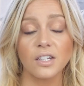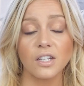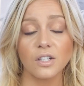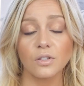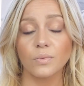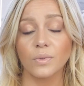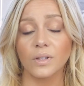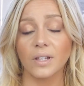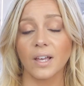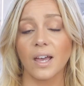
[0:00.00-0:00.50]
that it
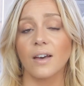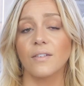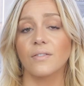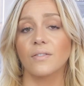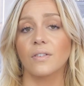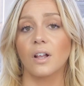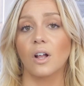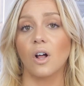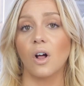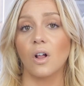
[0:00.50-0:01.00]
doesn't really
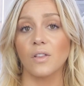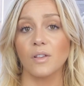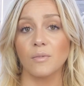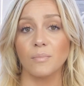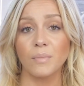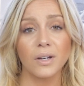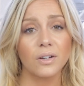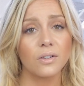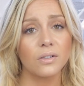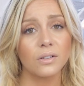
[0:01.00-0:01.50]
have all the
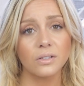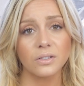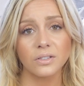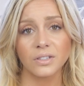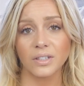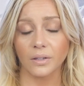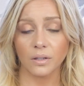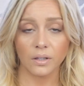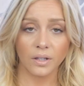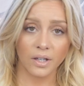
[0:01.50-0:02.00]

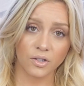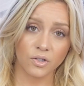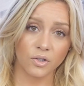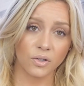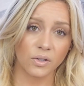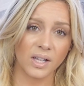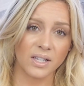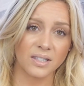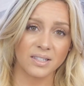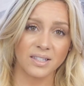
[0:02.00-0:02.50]
minerals and
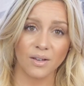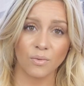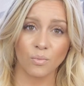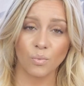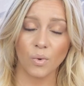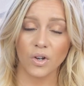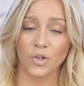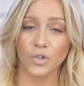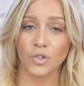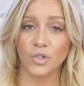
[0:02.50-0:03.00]
electrolytes that
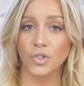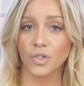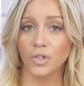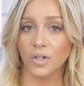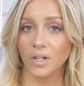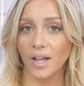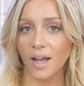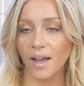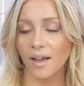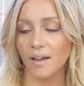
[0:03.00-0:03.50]
water
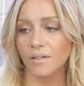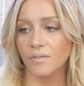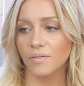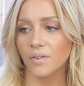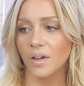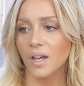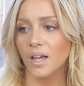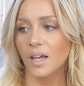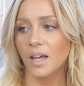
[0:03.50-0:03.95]
should have,